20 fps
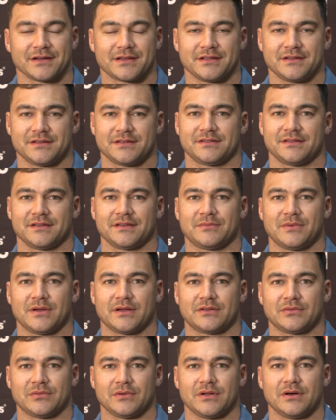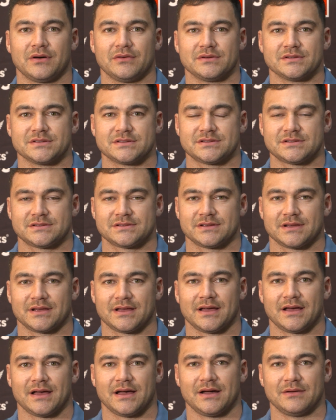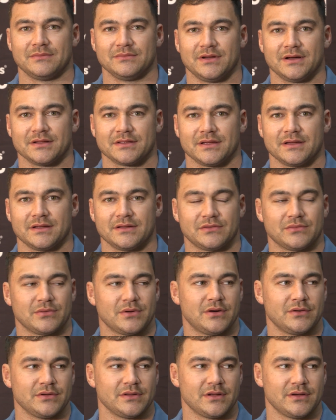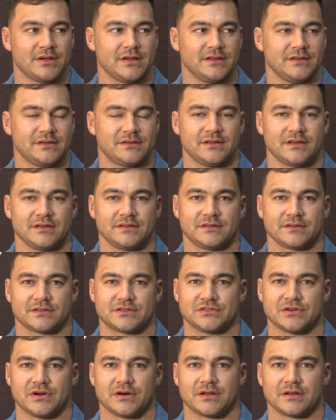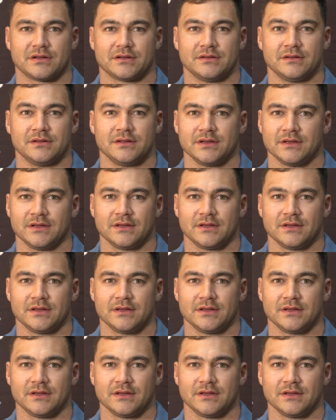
I can just think back to when I was um, like that as well. You know, he's, he's excited and